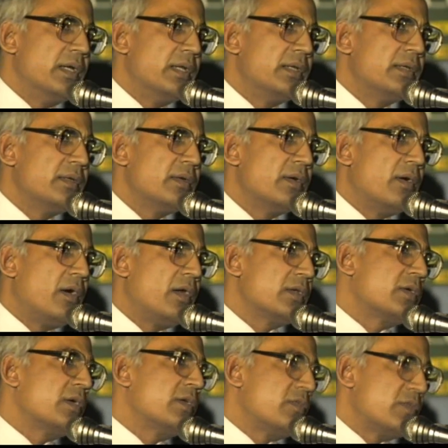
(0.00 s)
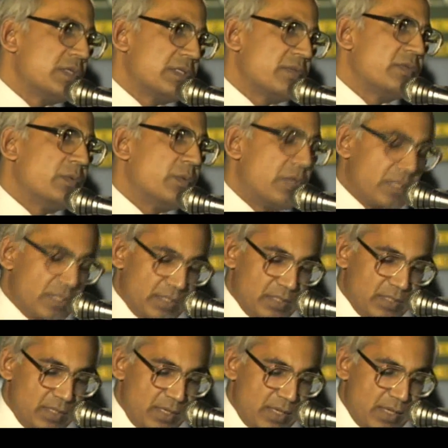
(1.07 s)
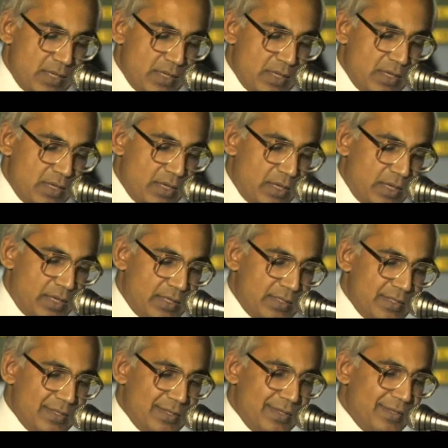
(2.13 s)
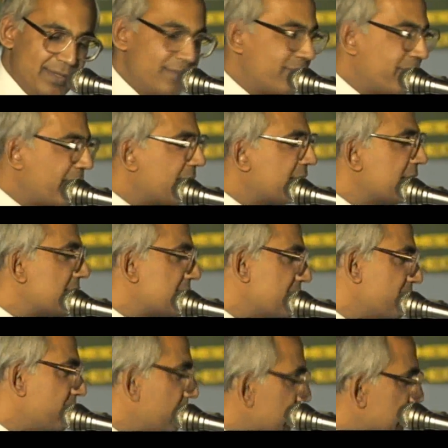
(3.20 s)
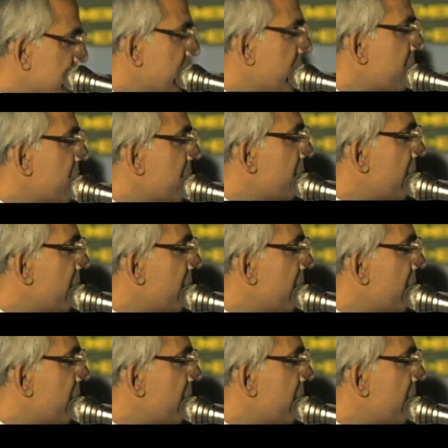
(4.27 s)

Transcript: in all countries of the world. And in fact, it's the first time